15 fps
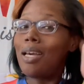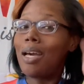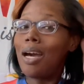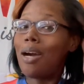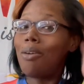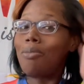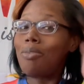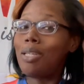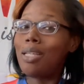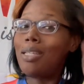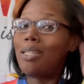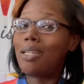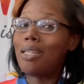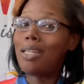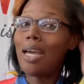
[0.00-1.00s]
I don't need
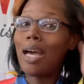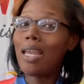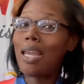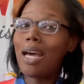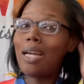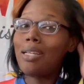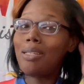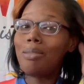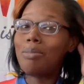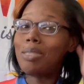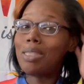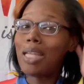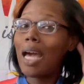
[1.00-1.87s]
none of y'all locked up because